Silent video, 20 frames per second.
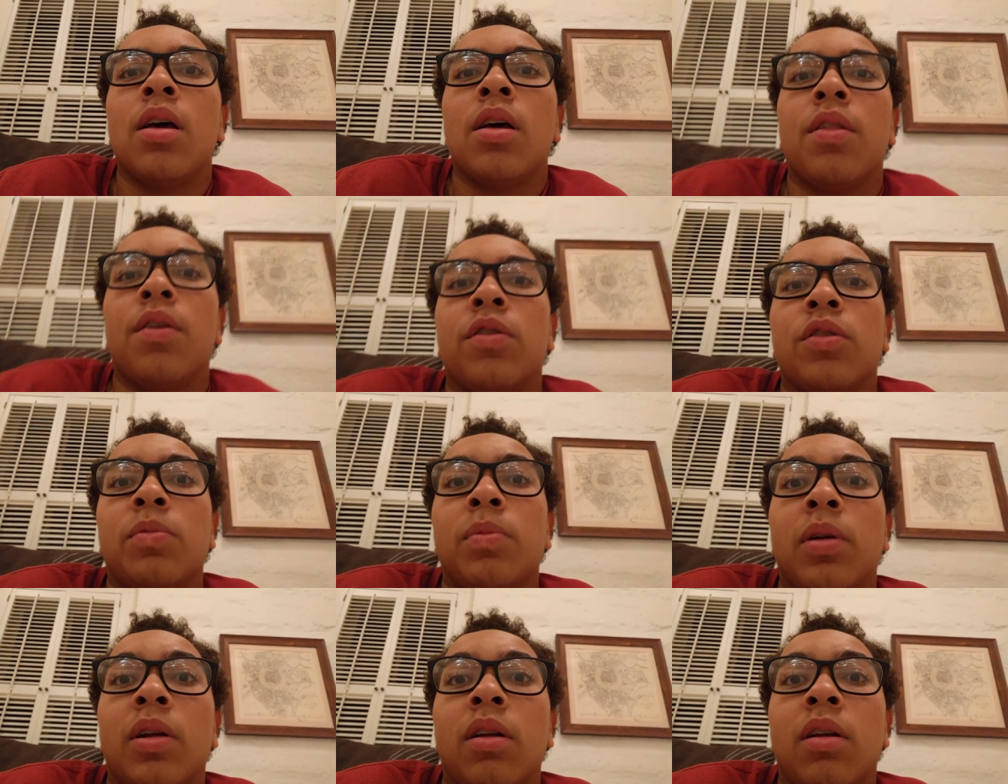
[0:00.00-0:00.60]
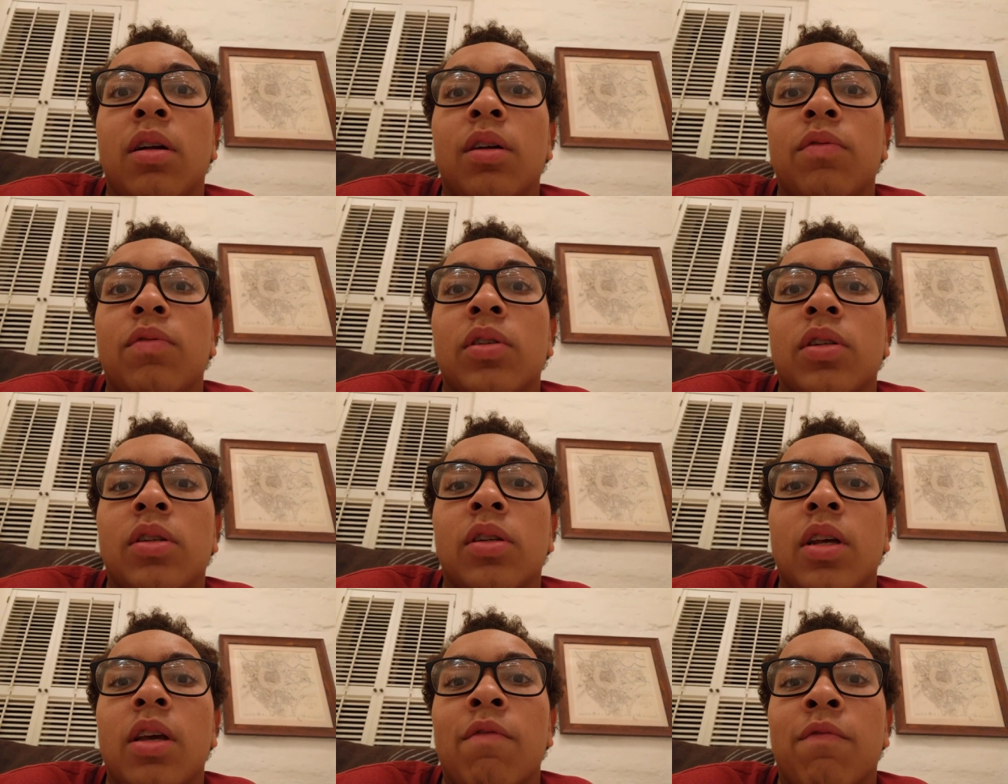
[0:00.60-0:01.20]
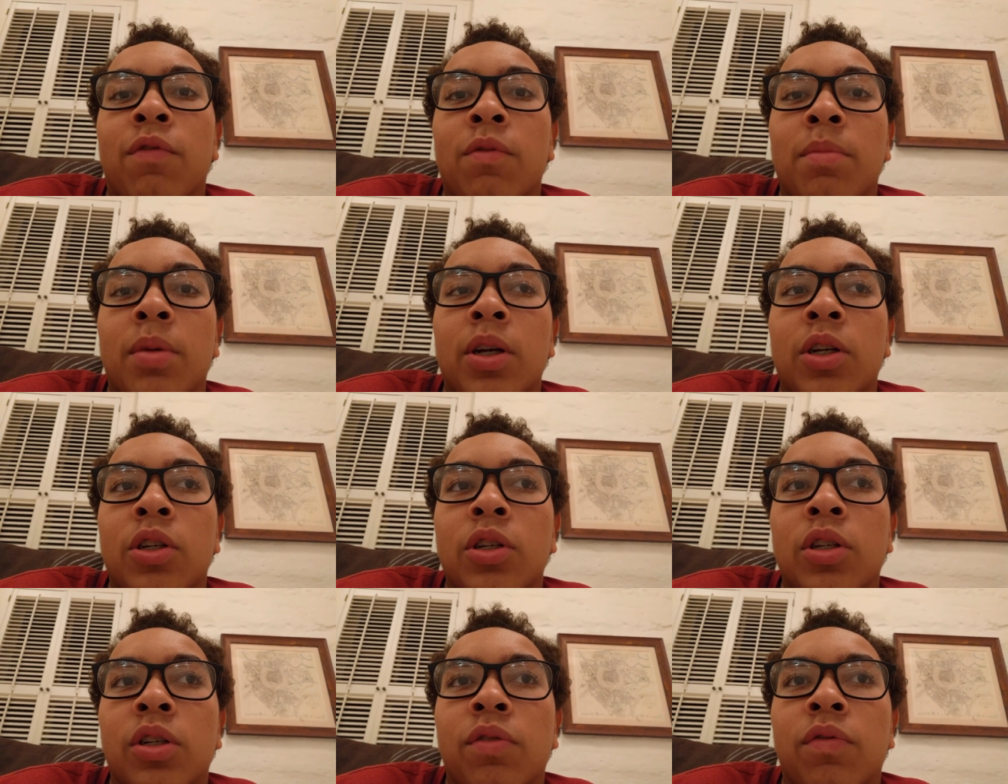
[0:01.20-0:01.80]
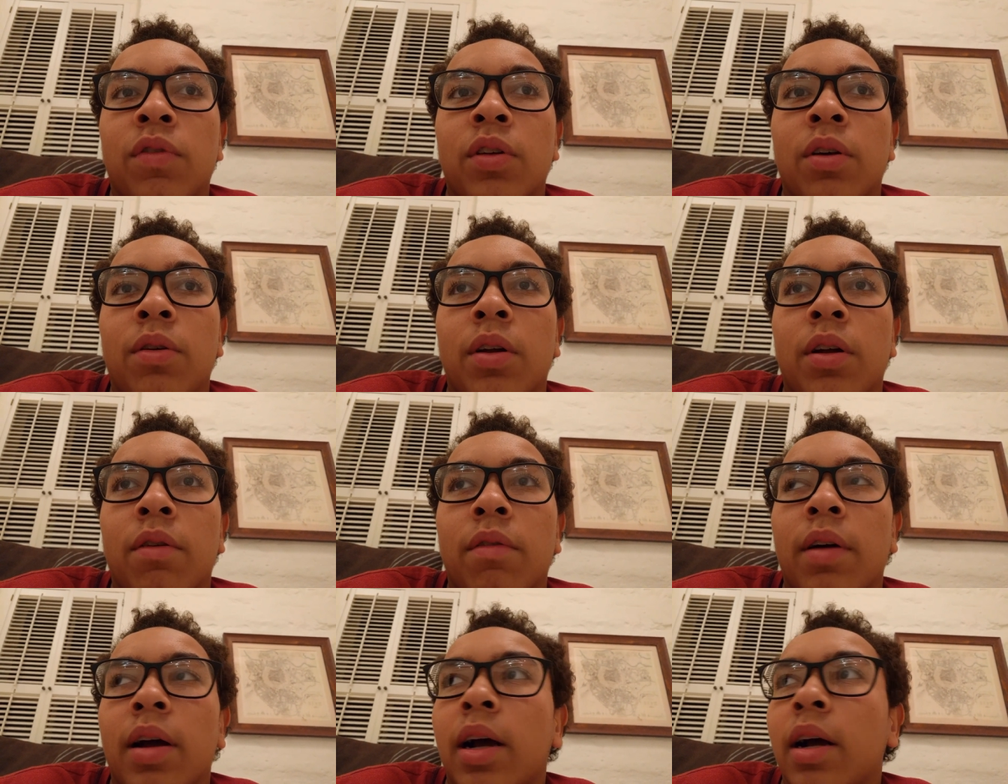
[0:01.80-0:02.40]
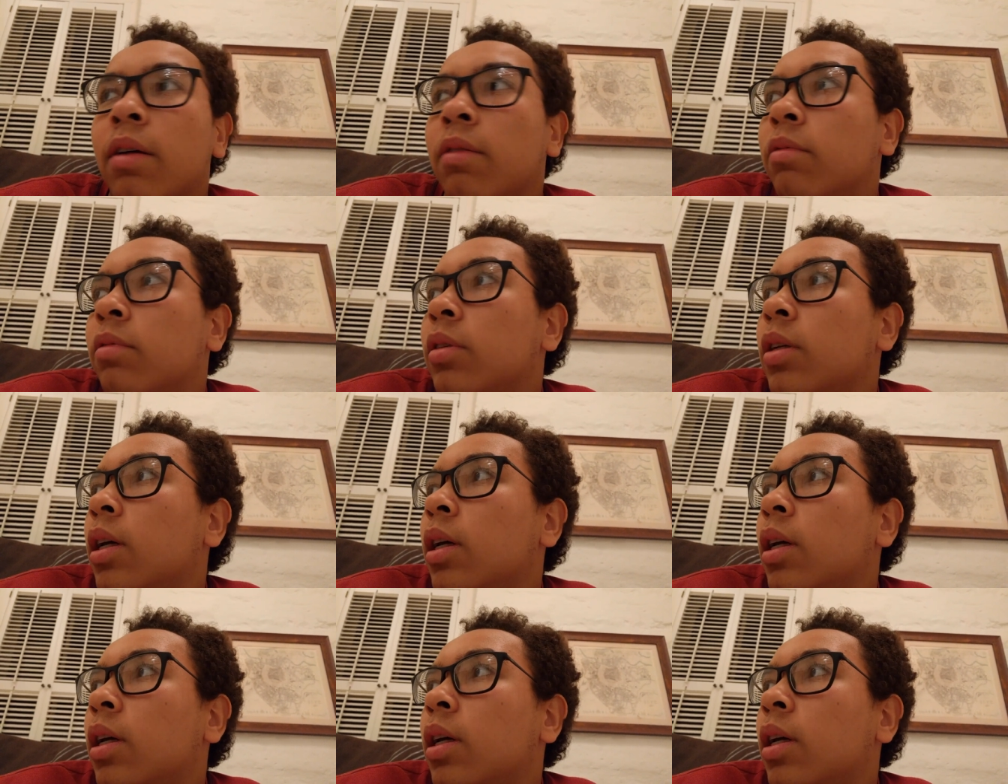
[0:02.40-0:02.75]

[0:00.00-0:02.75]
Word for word: There's been a lot of just information just floating around.